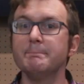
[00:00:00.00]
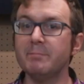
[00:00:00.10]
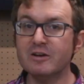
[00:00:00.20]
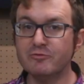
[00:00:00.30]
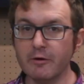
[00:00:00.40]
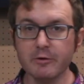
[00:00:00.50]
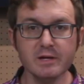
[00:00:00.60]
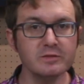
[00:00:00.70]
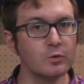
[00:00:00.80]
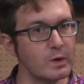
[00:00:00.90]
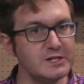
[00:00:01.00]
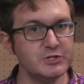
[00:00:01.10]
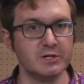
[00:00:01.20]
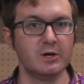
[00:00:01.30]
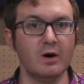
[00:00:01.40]
By varying the
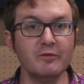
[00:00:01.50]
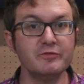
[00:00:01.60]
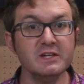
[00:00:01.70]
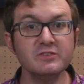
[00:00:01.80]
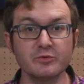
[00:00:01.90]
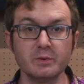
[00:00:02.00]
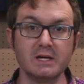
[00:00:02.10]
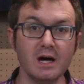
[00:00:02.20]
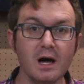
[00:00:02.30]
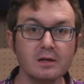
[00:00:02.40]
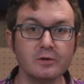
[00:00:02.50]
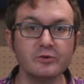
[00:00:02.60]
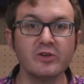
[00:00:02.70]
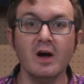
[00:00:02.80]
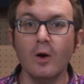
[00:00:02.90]
ratio of these three
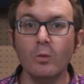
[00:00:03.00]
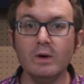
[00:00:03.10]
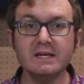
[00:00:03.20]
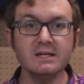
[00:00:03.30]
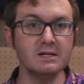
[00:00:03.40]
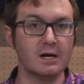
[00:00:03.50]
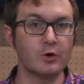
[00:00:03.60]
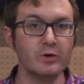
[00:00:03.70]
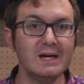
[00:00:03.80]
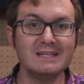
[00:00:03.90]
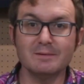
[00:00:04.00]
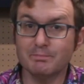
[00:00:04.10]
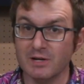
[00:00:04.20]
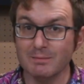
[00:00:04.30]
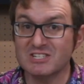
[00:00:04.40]
colors, we can create
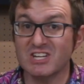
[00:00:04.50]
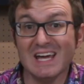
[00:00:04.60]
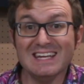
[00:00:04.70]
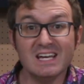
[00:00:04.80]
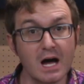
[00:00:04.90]
pretty much any